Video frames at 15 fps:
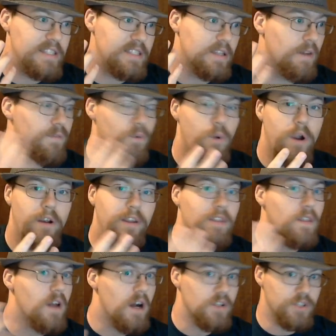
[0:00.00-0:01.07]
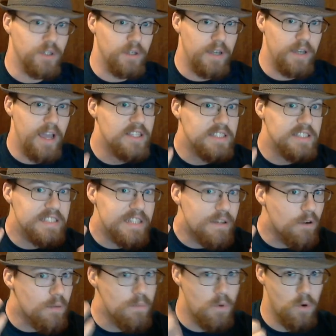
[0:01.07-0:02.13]
self-aware in logic. It has
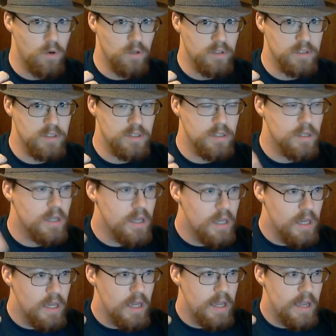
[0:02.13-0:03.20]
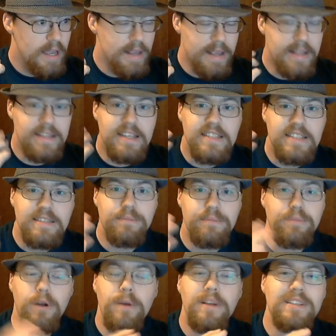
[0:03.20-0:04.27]
zero morals. It
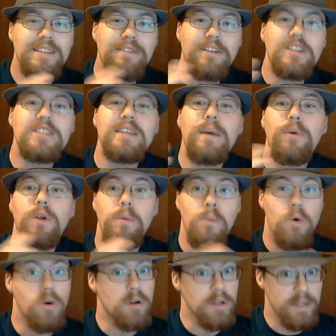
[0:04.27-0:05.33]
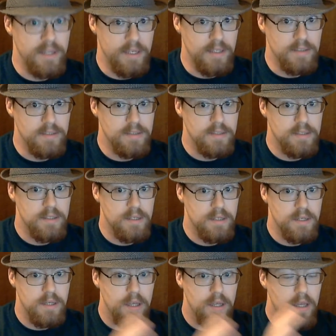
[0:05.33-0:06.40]
probably doesn't even understand what a moral is.
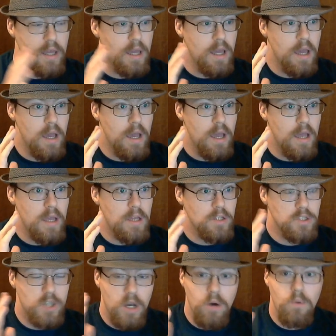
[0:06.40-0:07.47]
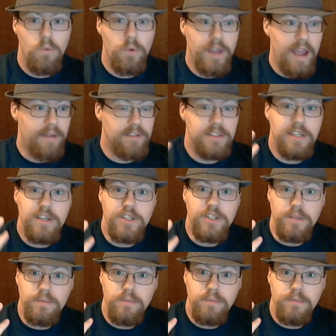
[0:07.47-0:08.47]
So we have to teach it.